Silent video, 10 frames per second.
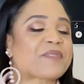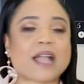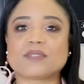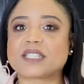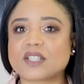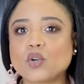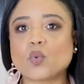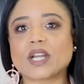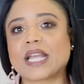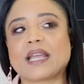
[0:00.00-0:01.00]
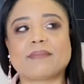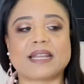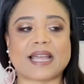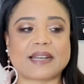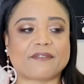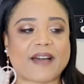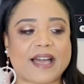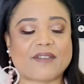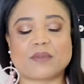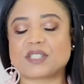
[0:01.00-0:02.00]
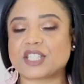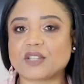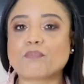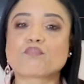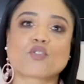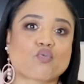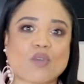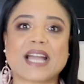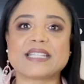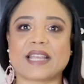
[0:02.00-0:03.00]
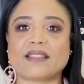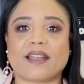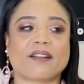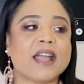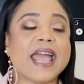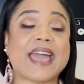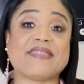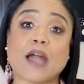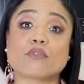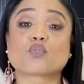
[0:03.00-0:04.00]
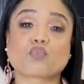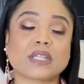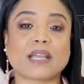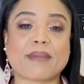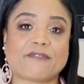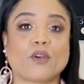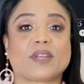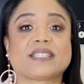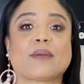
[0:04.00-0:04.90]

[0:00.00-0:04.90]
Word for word: I was still working in my 9-to-5. I was still grinding there. And that was really my focus.